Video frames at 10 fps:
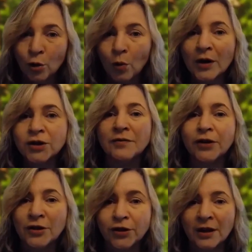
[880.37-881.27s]
What have
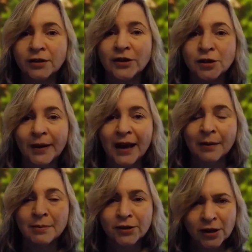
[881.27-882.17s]
you done to be
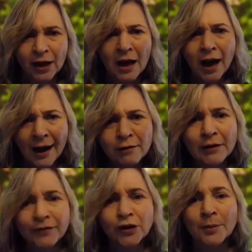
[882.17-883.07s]
able to, how
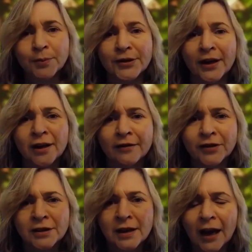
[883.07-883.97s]
have you observed,
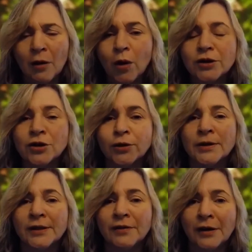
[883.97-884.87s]
and what
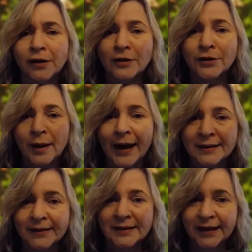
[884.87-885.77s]
tools have you used to
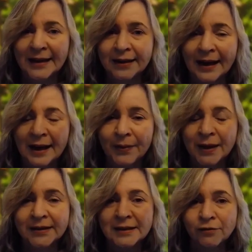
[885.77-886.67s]
ascertain
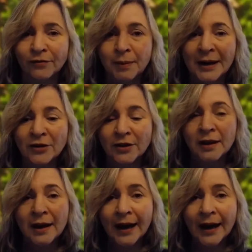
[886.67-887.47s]
that information?